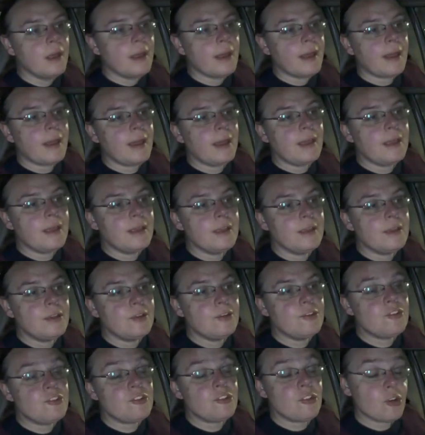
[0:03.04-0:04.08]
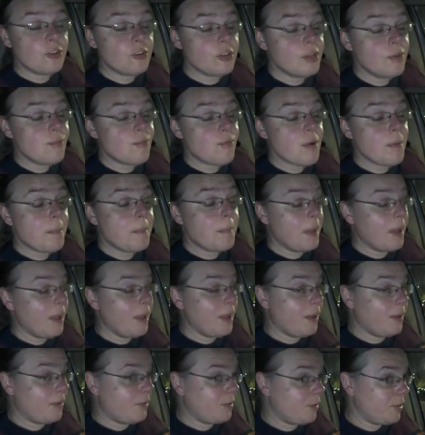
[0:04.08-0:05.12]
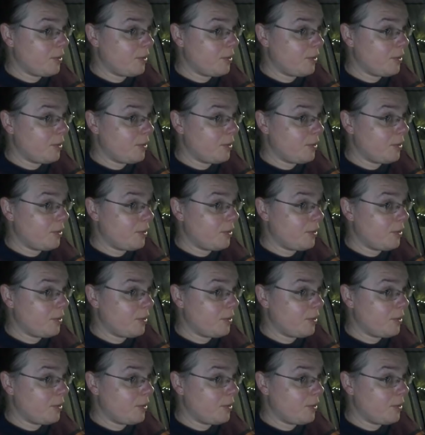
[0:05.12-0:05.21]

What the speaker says: A shoddy repair to the